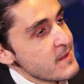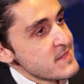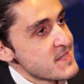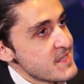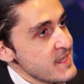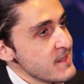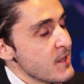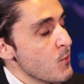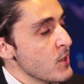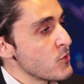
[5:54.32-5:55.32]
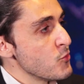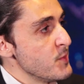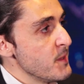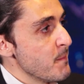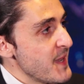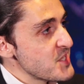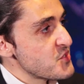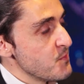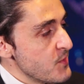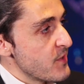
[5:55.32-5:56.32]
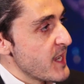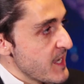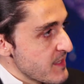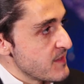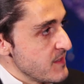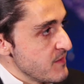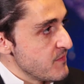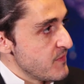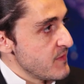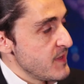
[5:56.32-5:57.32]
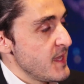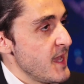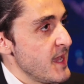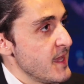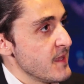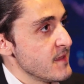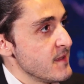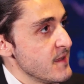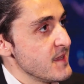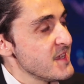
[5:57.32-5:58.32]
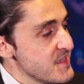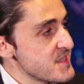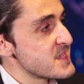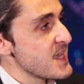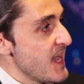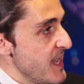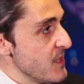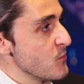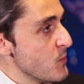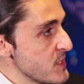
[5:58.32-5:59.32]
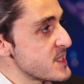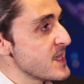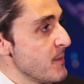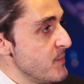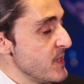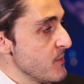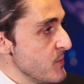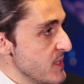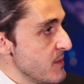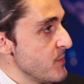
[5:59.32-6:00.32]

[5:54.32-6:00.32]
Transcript: still they want to be much more active and inside what's happening with their